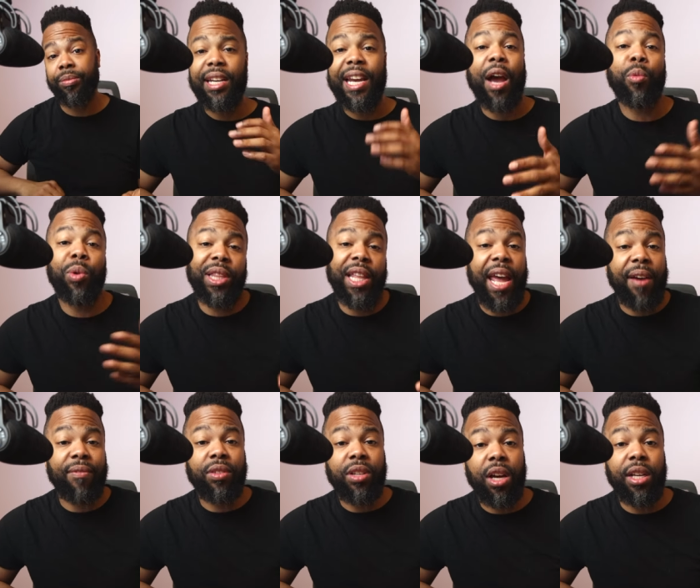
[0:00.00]
Now, what they
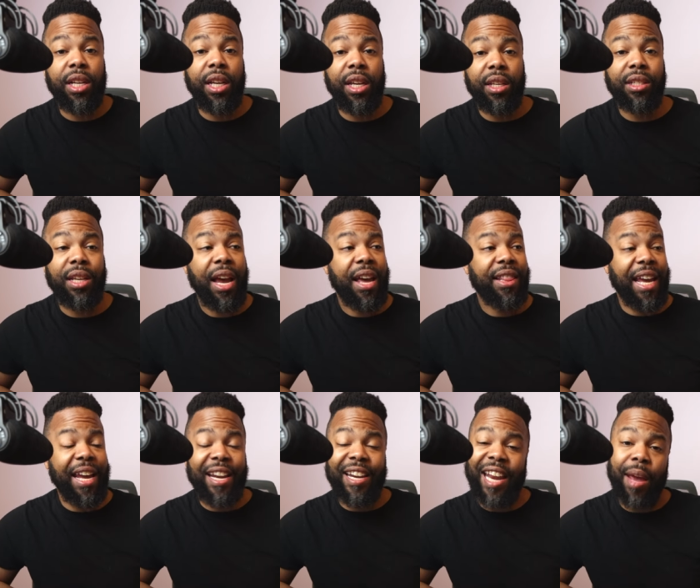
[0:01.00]
have done is
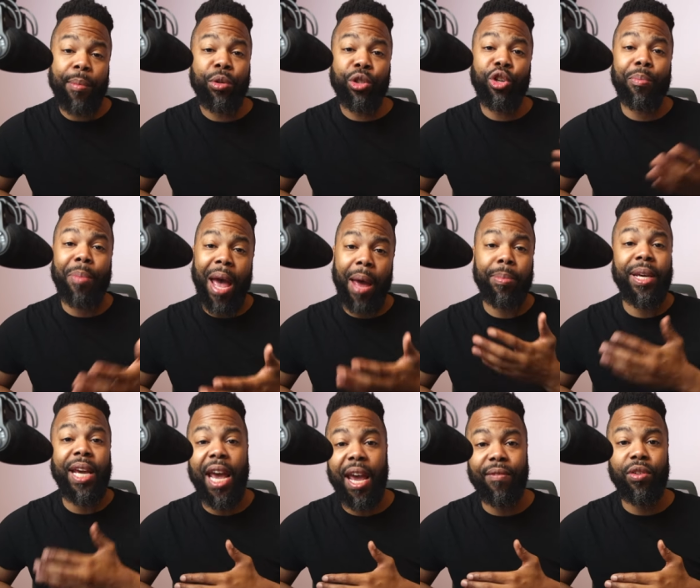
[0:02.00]
they enabled your bad
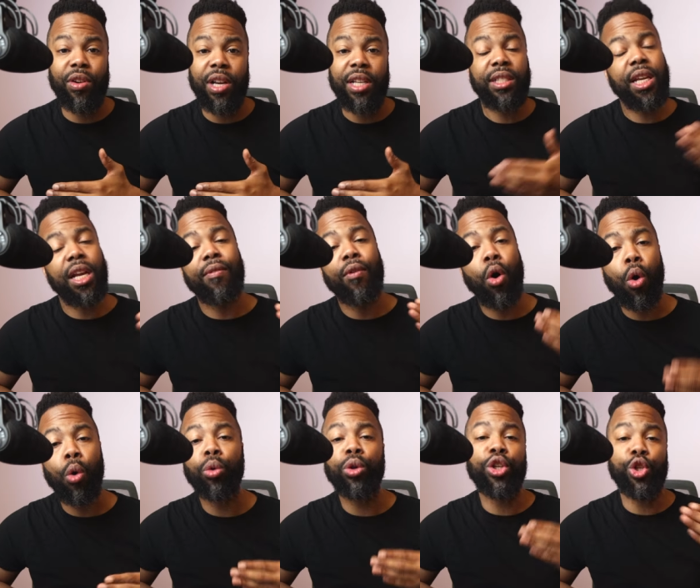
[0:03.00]
behavior instead of
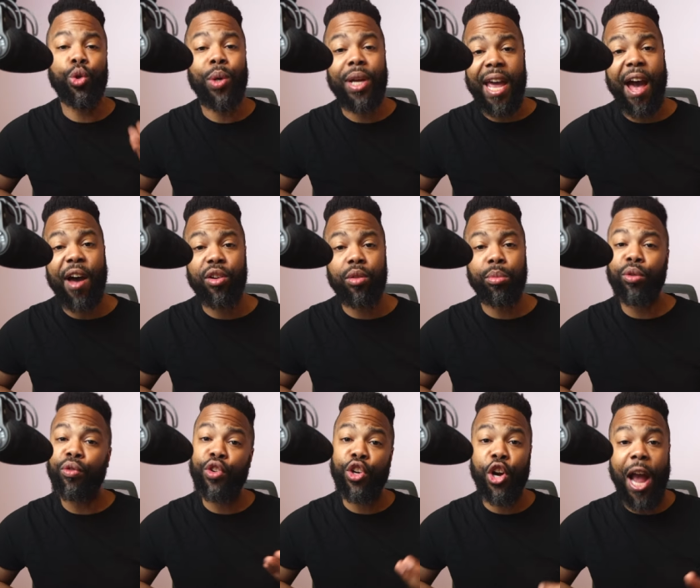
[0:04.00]
holding you accountable
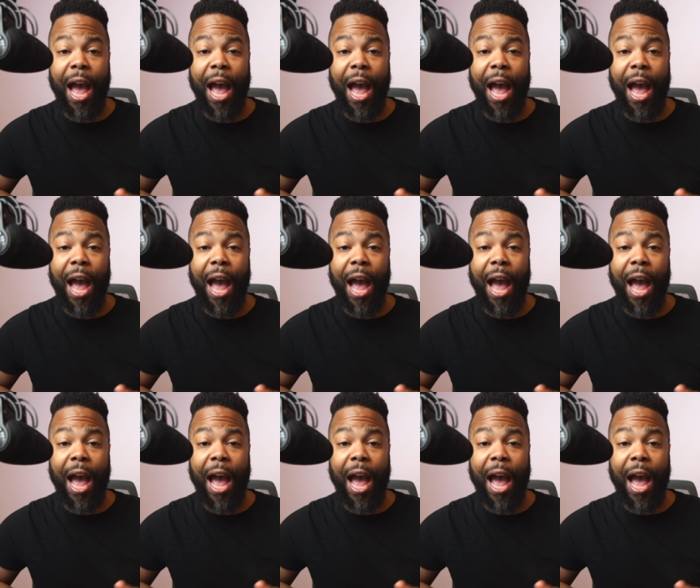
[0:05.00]
for your